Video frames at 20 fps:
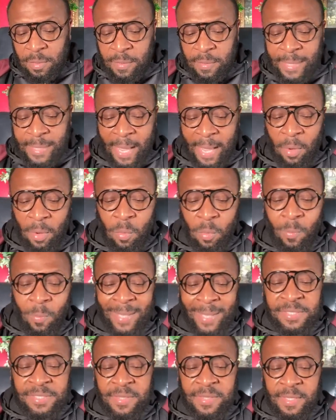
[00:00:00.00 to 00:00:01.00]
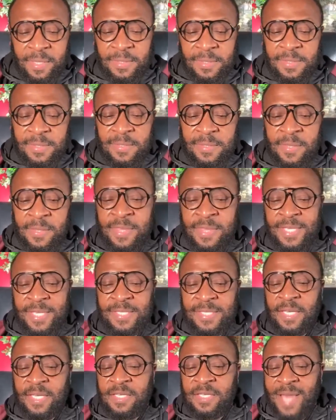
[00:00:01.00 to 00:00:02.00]
Now, watch this.
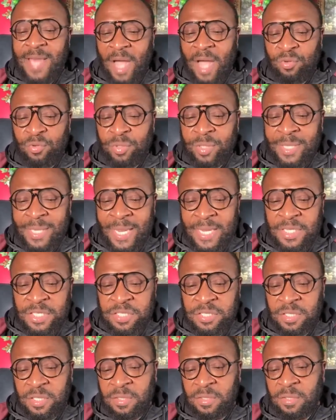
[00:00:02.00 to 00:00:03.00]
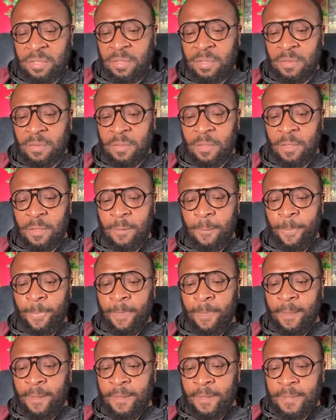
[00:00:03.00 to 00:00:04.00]
This indoctrination
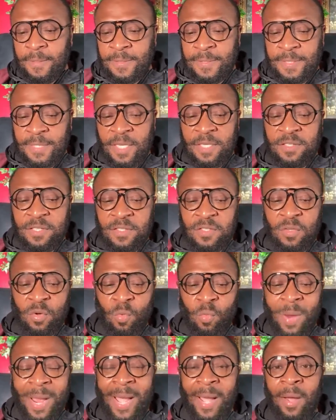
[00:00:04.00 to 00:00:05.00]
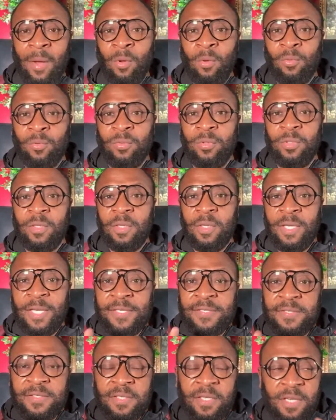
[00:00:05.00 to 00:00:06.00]
centers around,
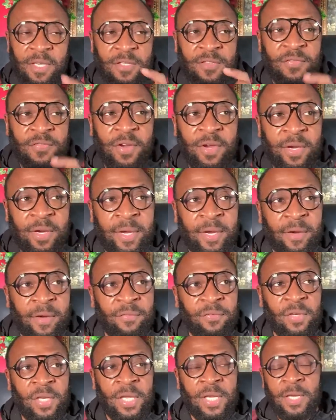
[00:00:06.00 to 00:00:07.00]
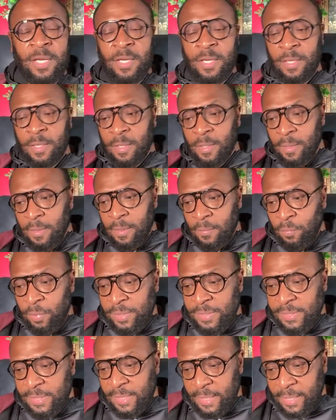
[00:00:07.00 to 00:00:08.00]
listen to this very carefully.
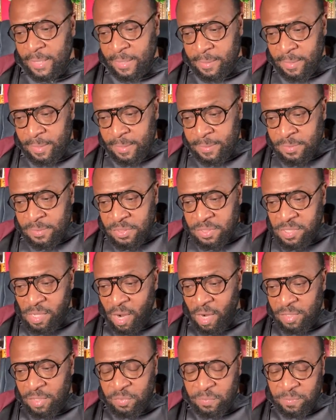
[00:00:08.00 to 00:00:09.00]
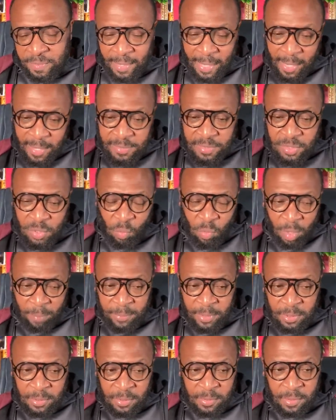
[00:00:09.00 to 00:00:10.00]
We said that it starts with how's the
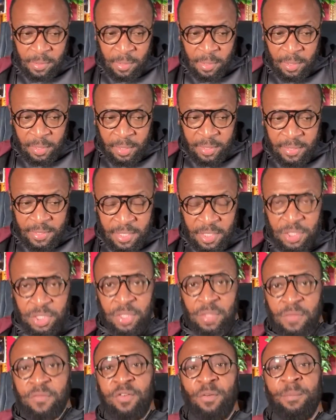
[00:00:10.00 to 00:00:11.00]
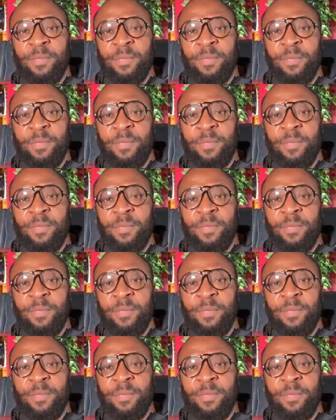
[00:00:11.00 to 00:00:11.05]
woman conditioned for